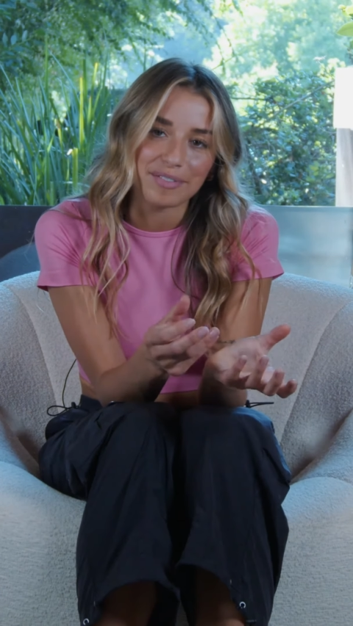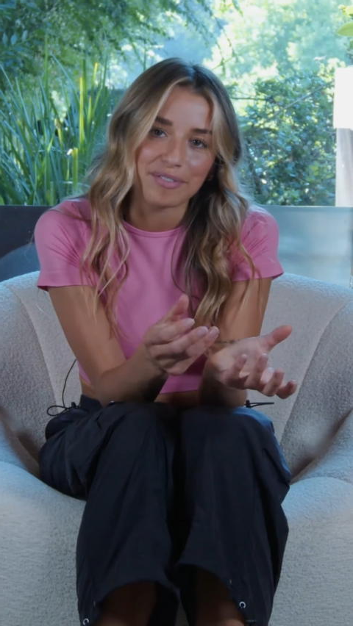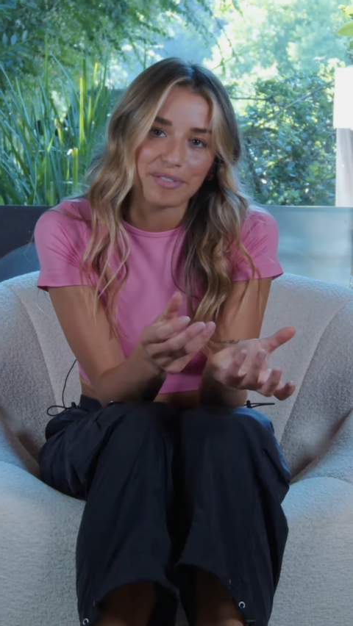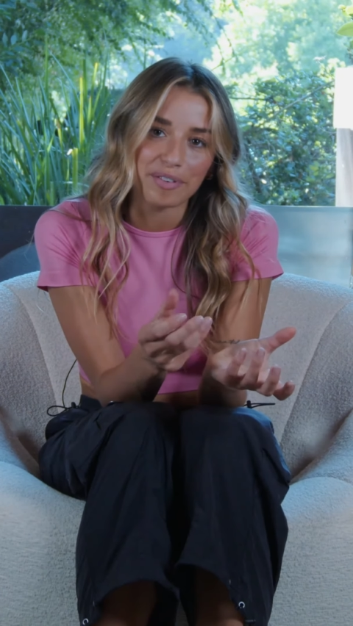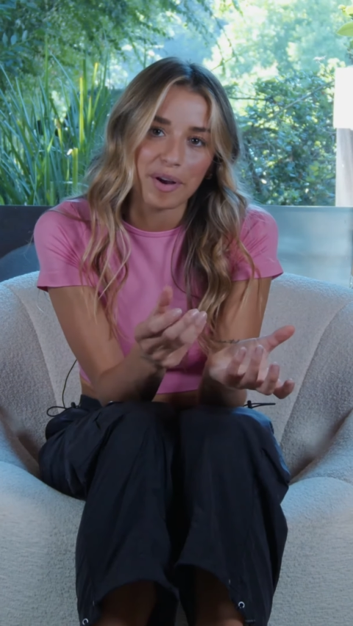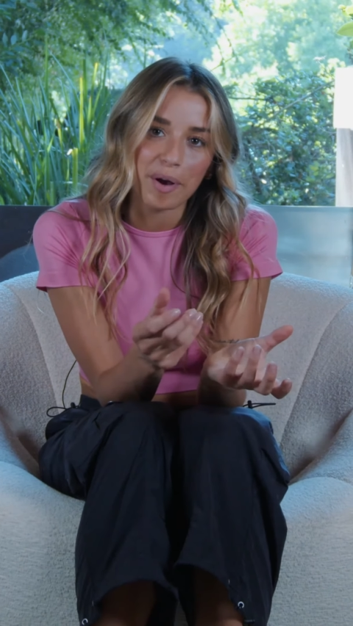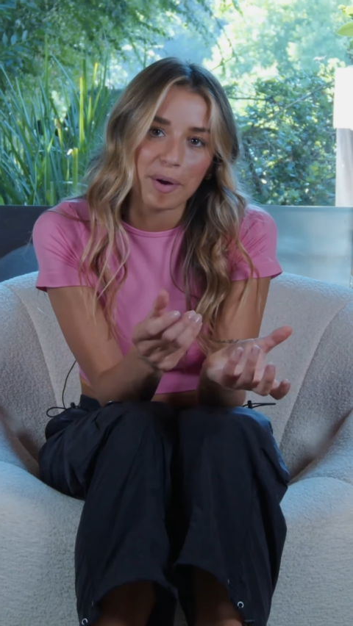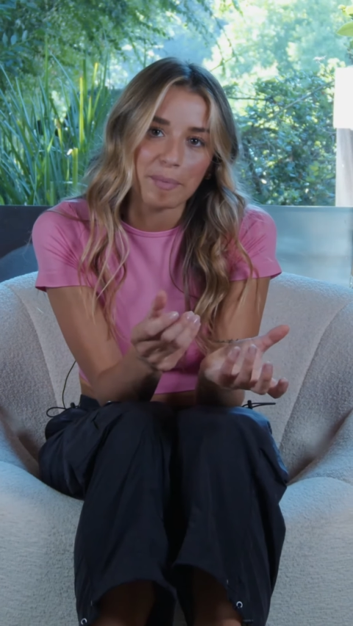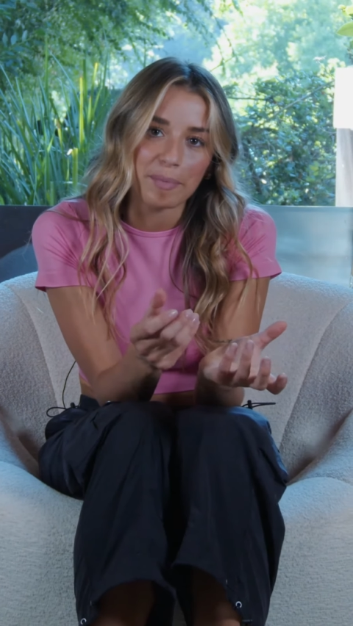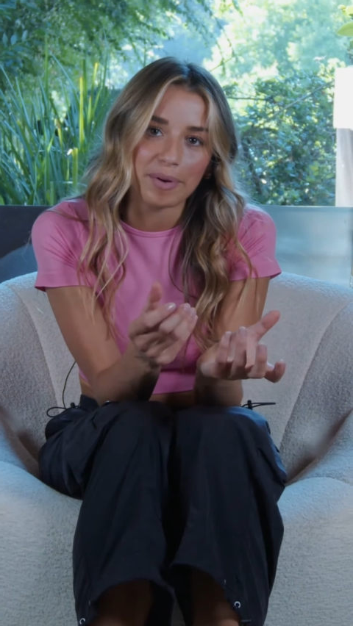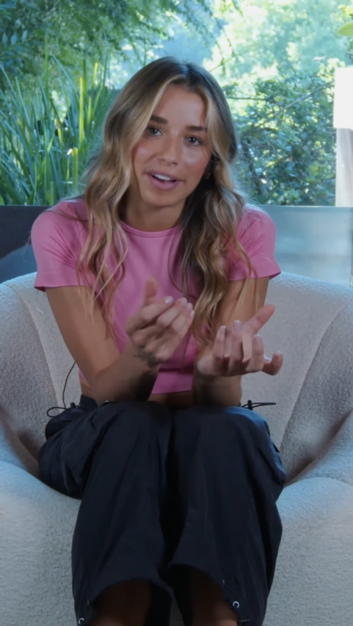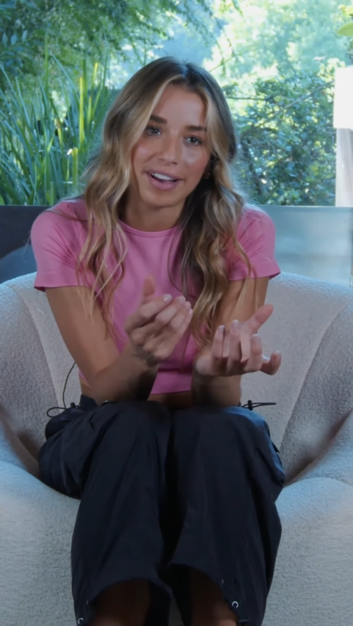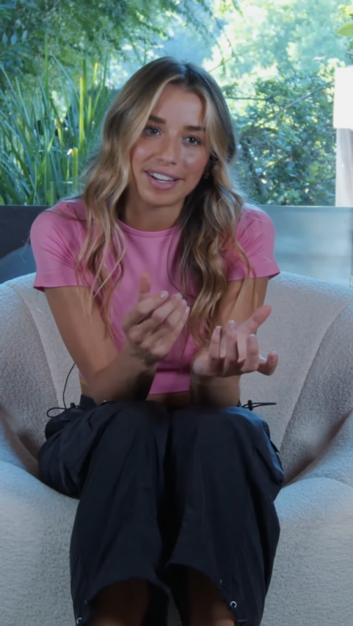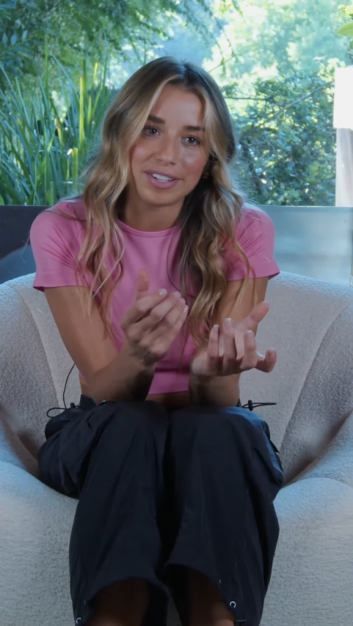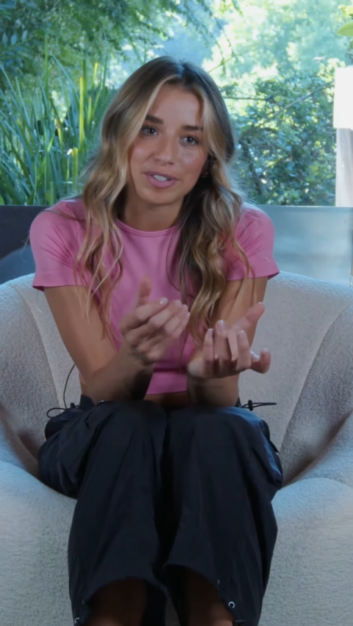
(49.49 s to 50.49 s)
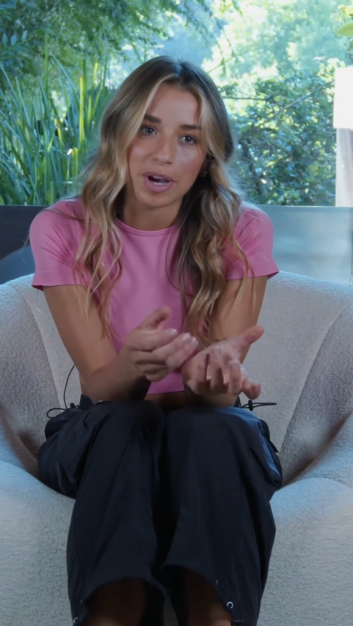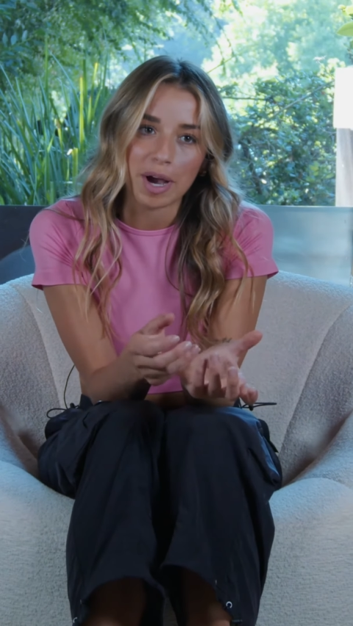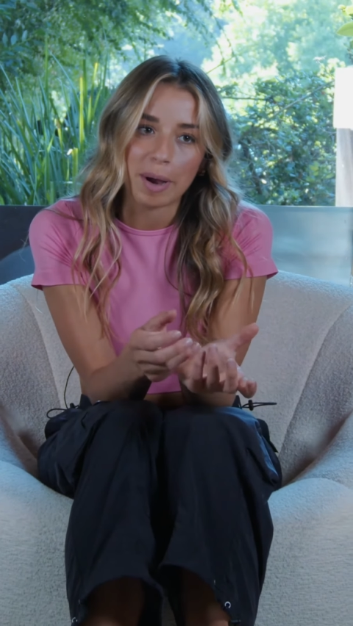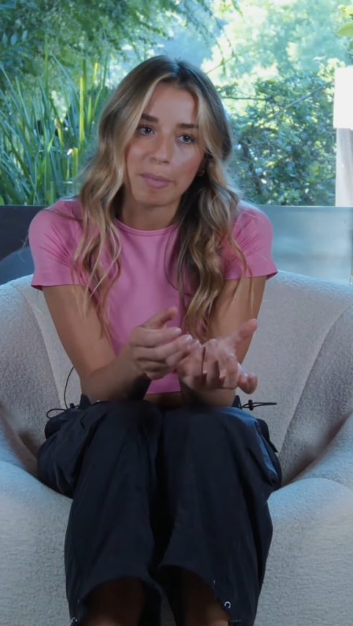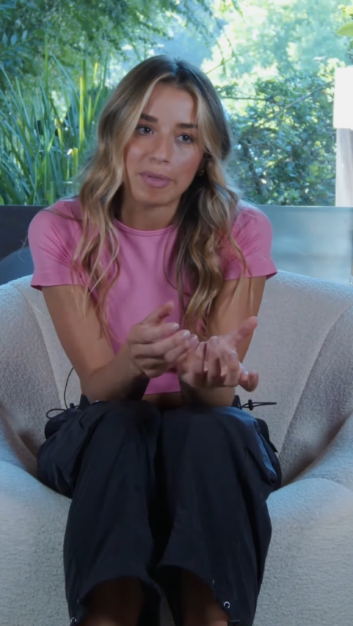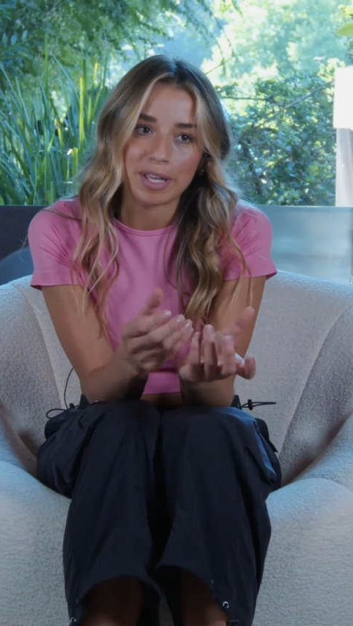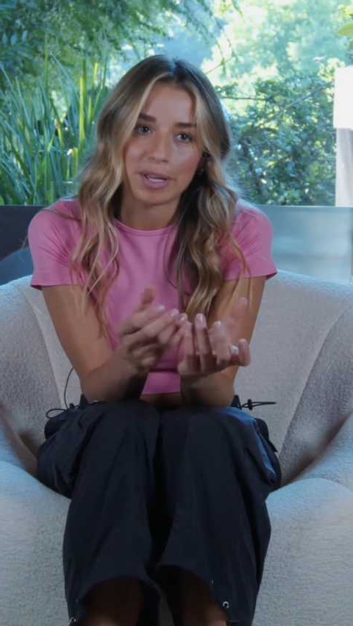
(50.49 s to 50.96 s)
from a
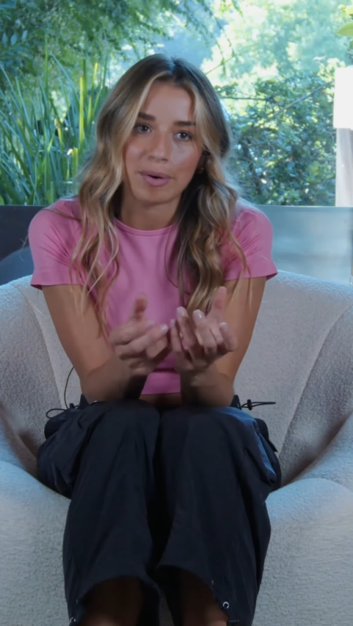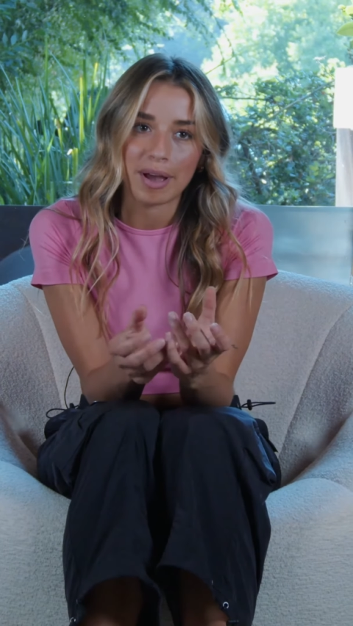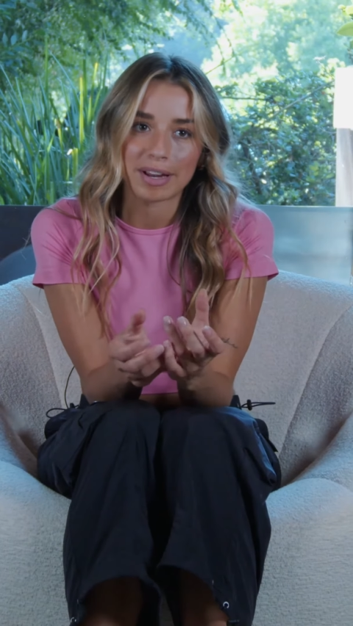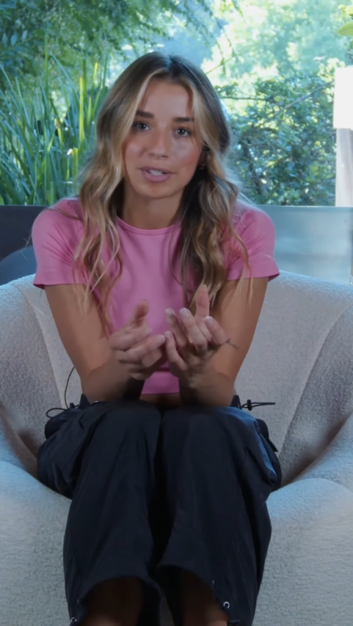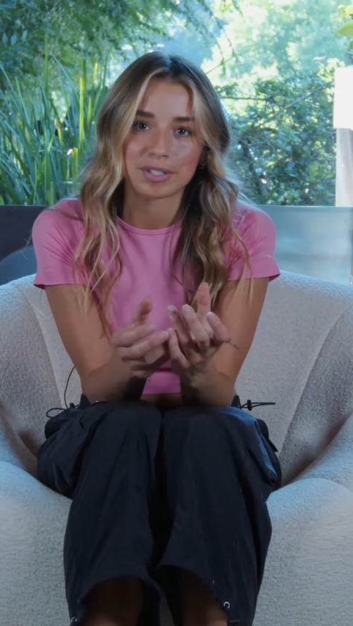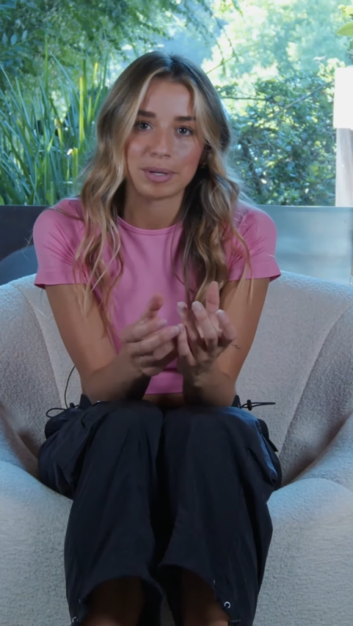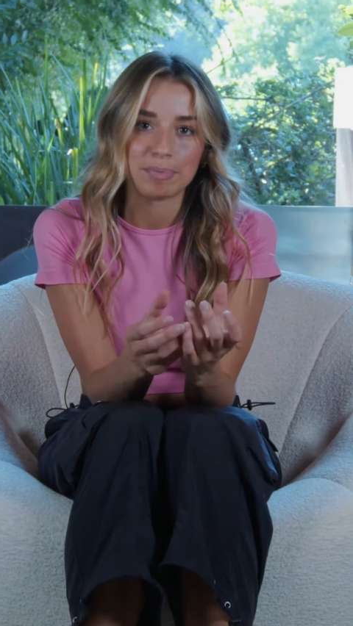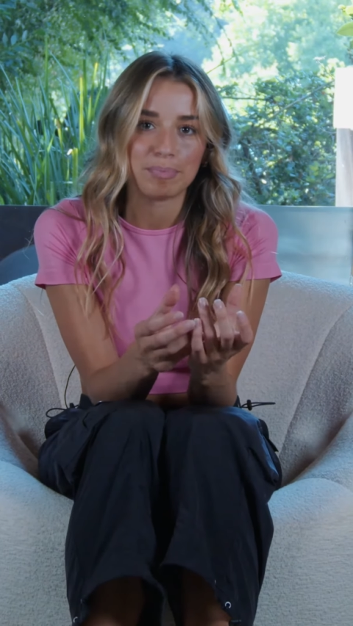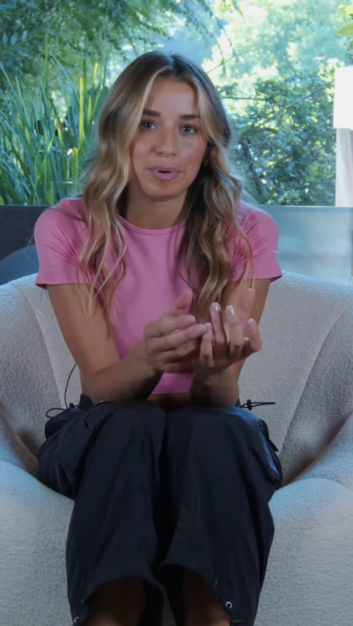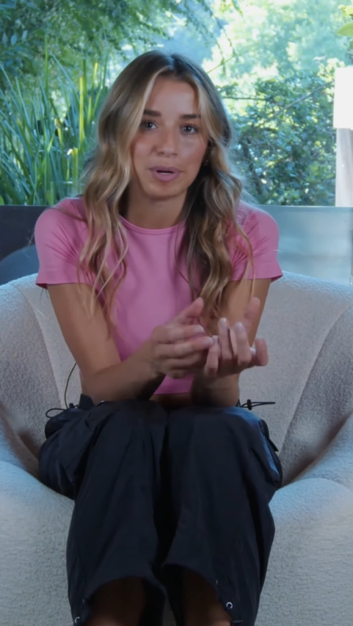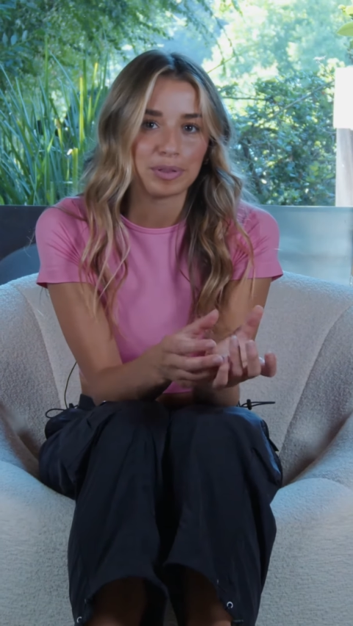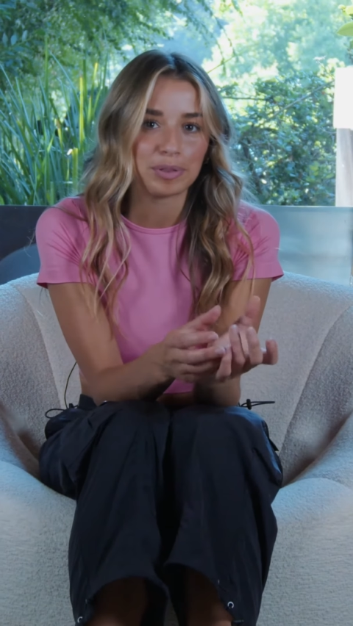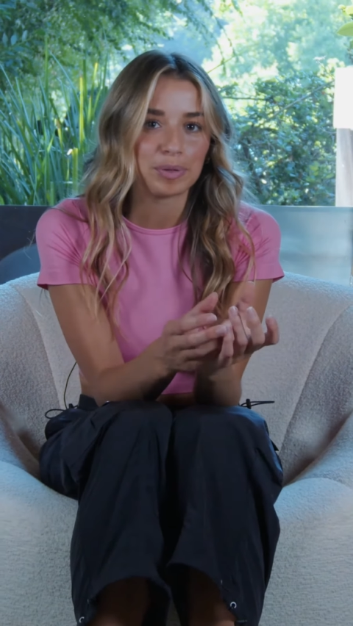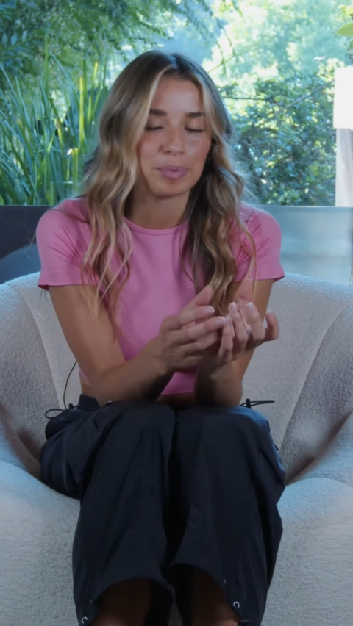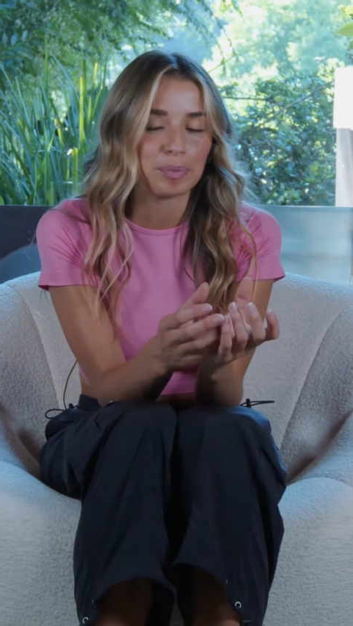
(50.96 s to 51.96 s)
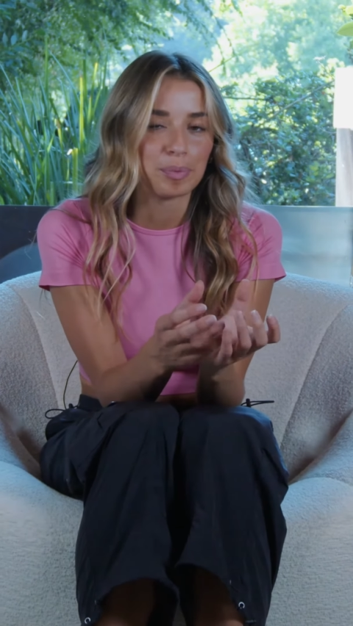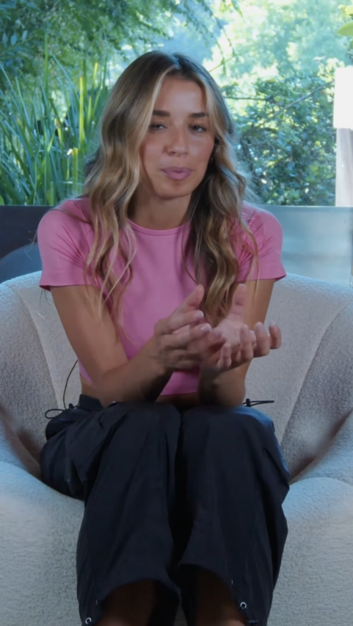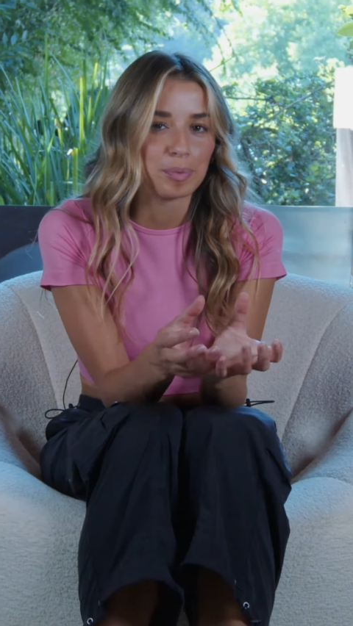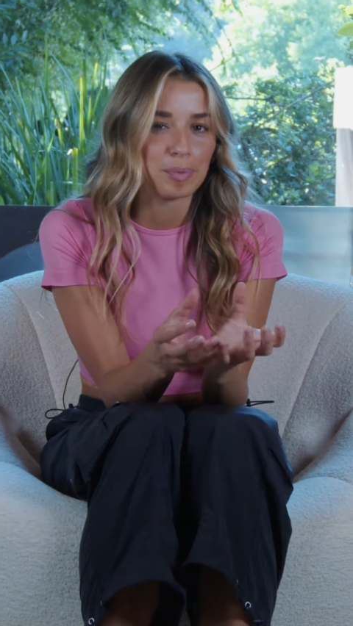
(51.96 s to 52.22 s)
job that you actually put the